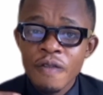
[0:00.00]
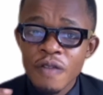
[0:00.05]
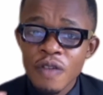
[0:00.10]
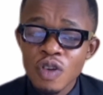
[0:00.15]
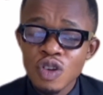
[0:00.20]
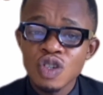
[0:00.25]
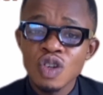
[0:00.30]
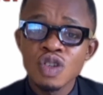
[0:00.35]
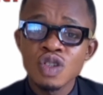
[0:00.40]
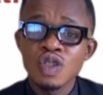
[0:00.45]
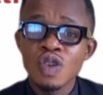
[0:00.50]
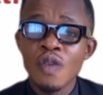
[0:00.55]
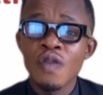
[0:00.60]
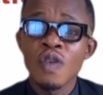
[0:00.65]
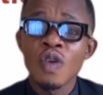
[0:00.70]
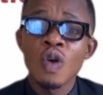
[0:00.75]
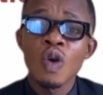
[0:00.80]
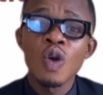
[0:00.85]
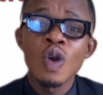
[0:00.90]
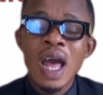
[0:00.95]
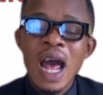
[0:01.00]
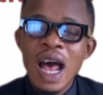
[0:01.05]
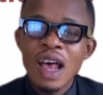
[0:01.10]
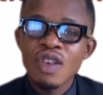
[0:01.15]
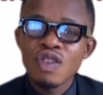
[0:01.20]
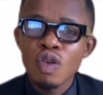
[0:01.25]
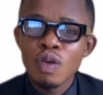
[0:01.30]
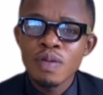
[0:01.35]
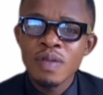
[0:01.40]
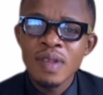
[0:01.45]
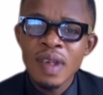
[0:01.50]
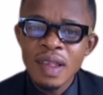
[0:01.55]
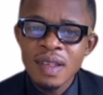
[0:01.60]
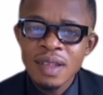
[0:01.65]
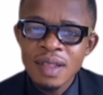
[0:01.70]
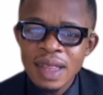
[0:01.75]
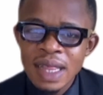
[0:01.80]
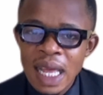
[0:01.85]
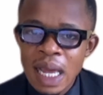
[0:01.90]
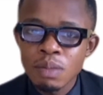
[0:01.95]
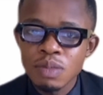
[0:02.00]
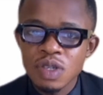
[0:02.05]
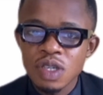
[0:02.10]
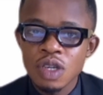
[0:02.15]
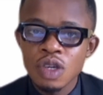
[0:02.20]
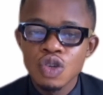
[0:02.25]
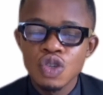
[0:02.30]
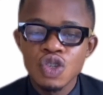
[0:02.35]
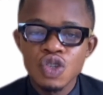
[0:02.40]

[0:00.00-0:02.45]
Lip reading: functions of law, and some certain terms